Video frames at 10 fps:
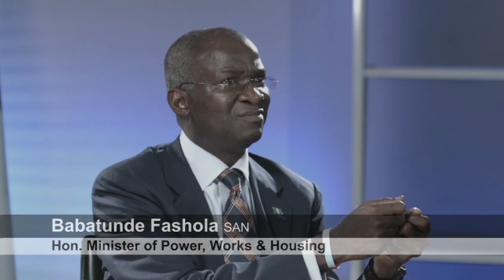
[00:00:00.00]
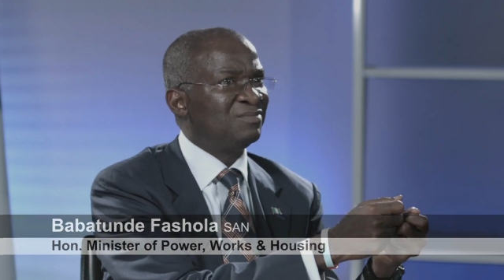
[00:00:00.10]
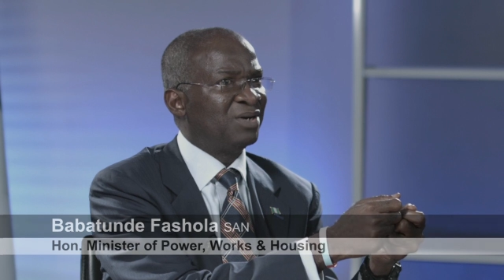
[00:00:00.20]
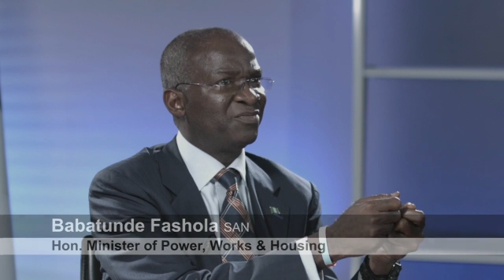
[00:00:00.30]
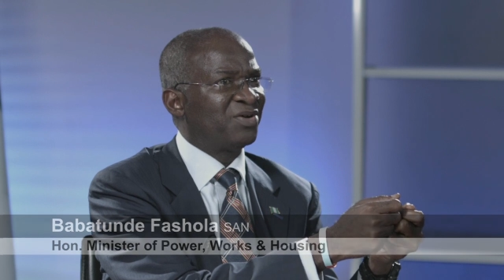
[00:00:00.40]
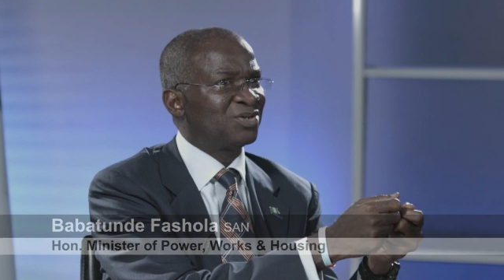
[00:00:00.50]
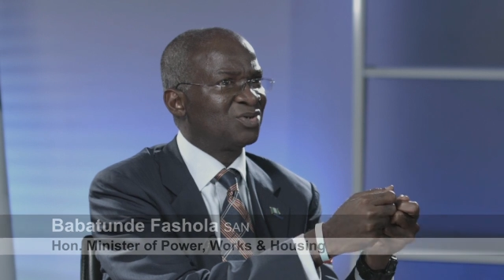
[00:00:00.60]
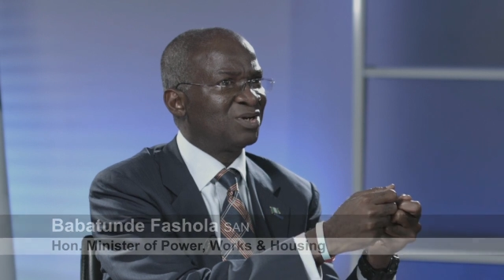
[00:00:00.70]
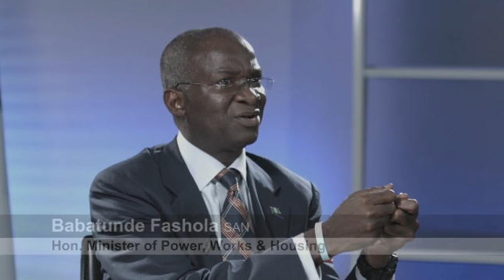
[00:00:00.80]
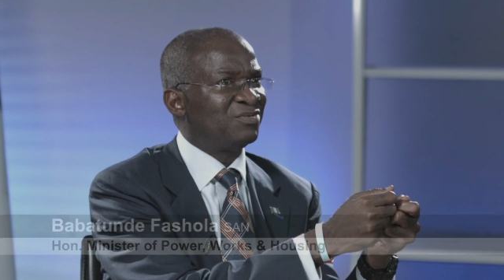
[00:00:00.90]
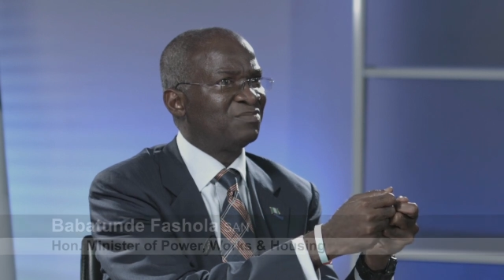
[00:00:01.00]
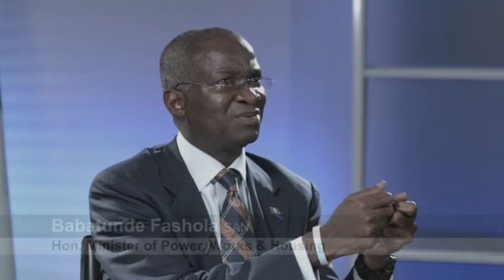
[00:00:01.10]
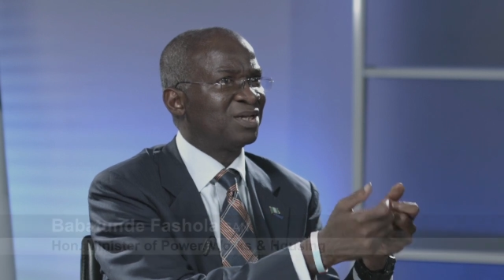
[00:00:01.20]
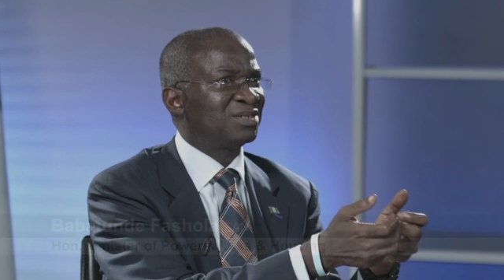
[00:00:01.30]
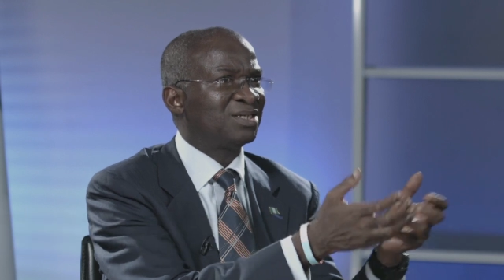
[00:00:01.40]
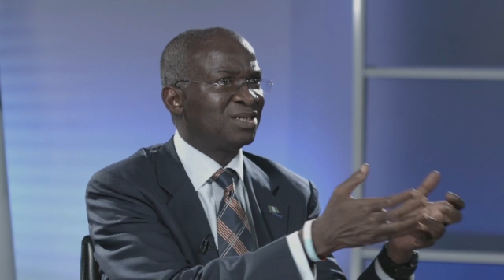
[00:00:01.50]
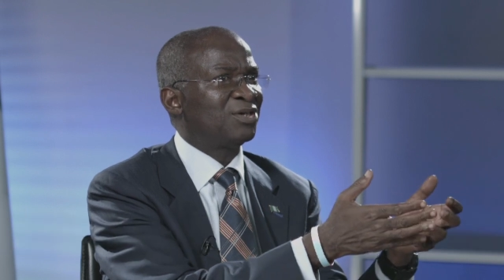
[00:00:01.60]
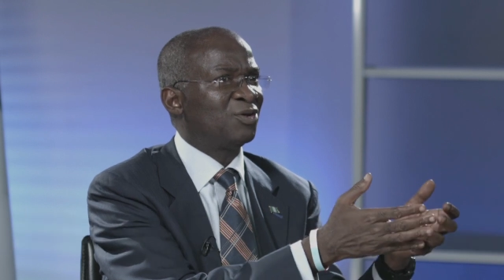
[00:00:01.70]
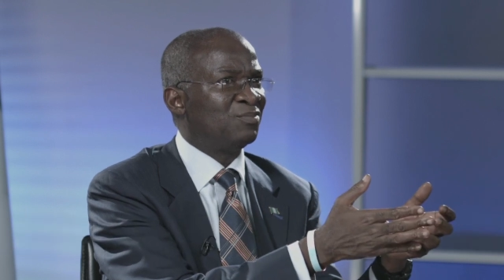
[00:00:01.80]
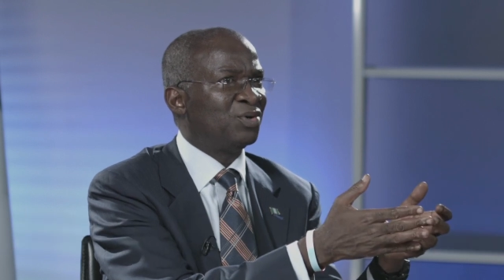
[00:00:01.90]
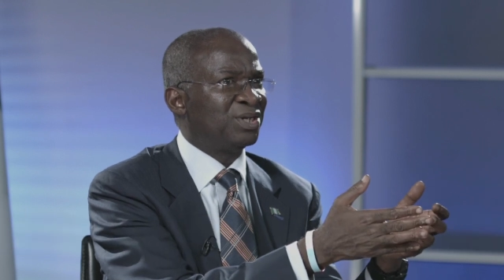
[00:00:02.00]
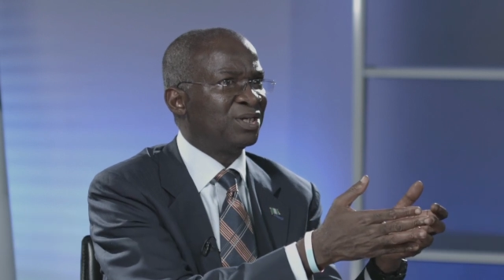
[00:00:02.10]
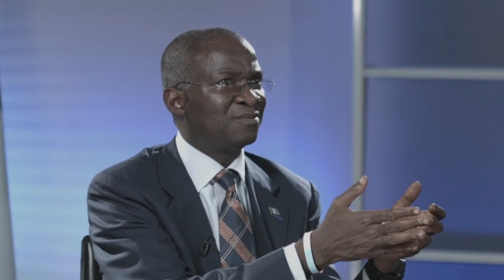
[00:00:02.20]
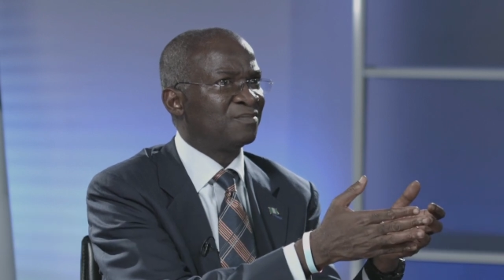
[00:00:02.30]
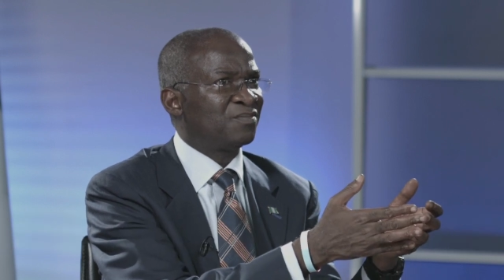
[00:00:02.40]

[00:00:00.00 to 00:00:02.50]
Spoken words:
manufacturer of the power, say, take your money.